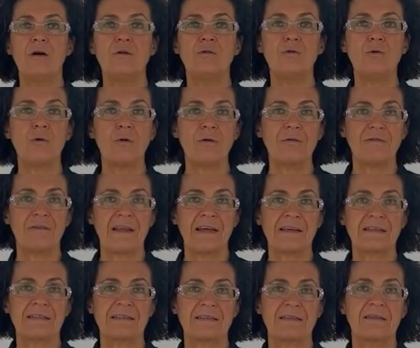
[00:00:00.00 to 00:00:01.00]

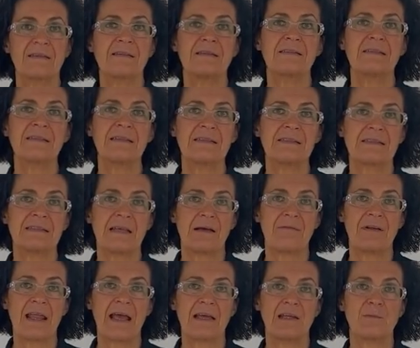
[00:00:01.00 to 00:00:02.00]
Duroflex
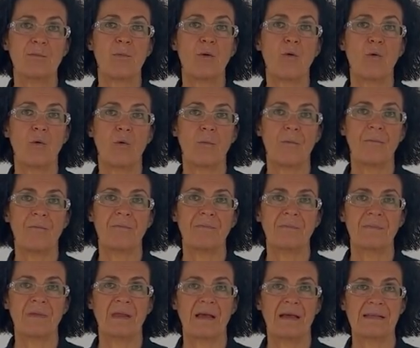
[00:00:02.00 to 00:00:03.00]
678 Pro
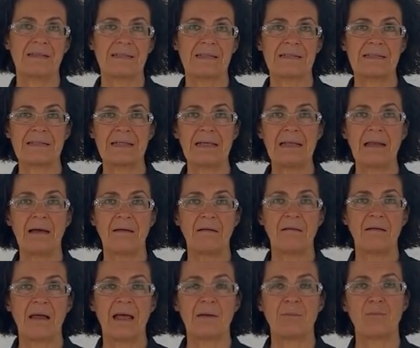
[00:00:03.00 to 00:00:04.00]
is a sealer
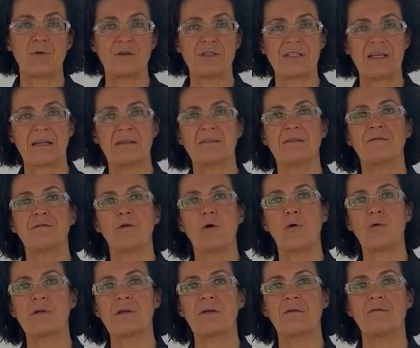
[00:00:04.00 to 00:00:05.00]
and protective
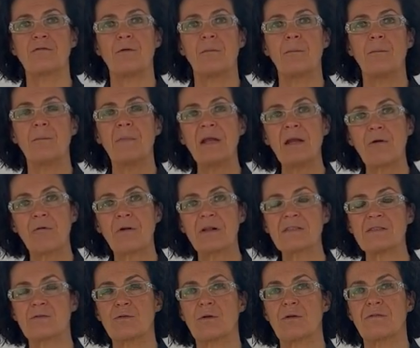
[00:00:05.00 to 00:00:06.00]
coating for mineral
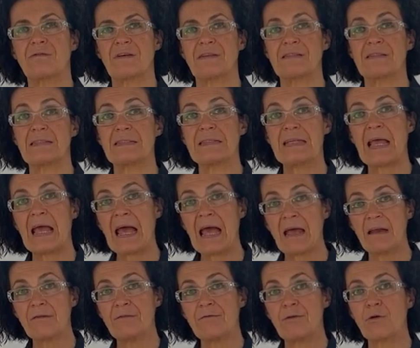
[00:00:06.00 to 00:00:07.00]
surfaces
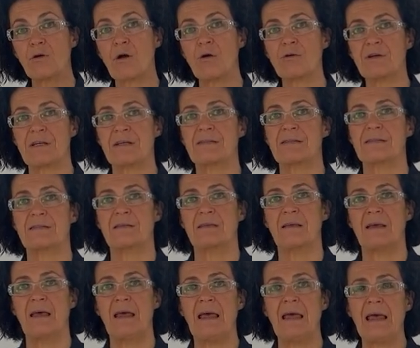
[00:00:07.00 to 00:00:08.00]
and for coatings.
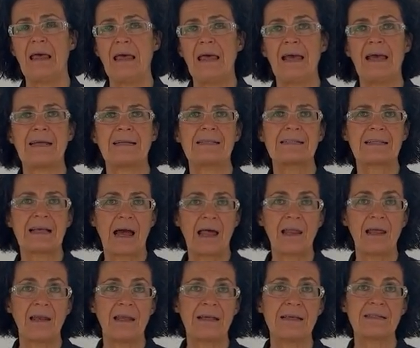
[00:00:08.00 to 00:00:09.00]
It is
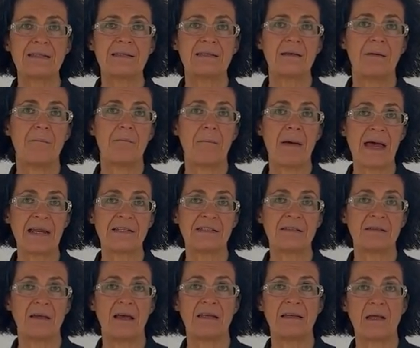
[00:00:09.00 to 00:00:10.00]
colorless, matte
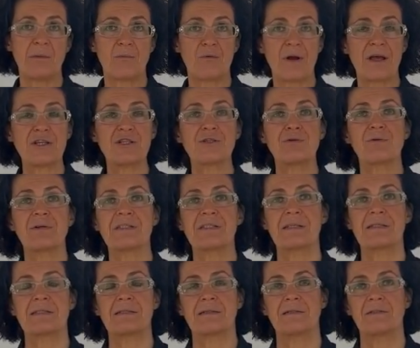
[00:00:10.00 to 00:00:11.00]
and abrasion
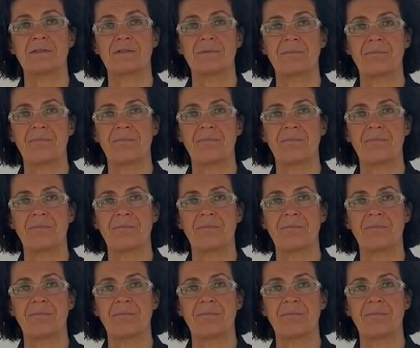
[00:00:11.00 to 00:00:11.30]
resistant.